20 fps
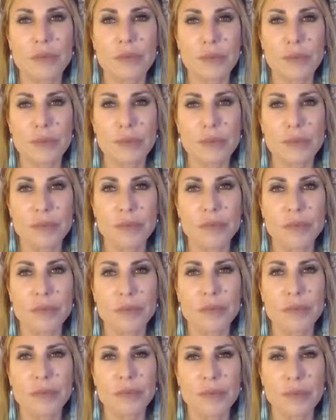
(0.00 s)

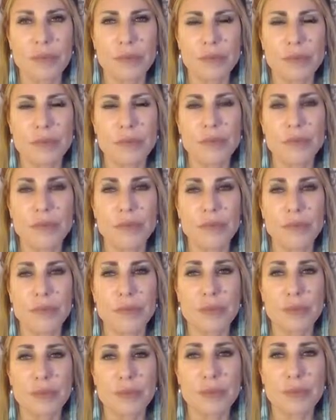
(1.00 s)

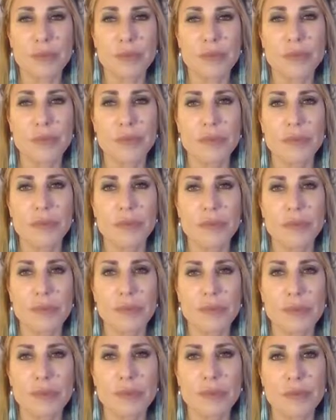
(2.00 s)

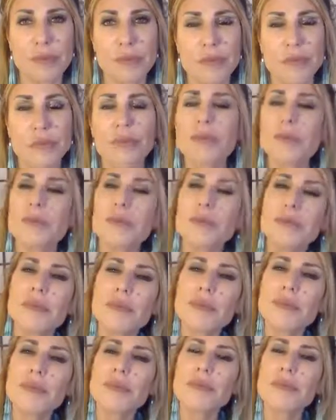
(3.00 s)

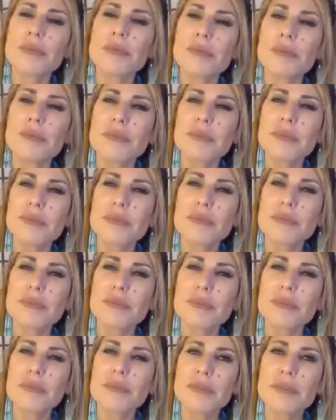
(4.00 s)

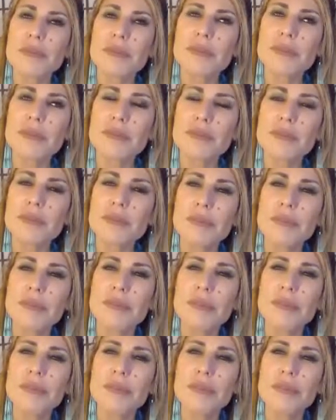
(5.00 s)

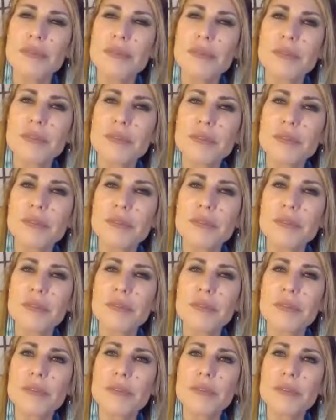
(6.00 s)

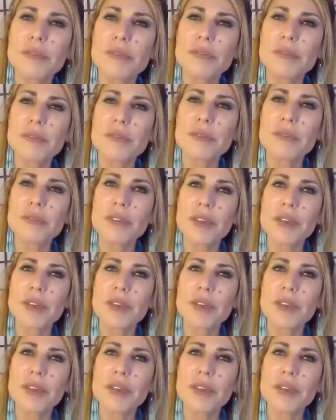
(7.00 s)
[no speech]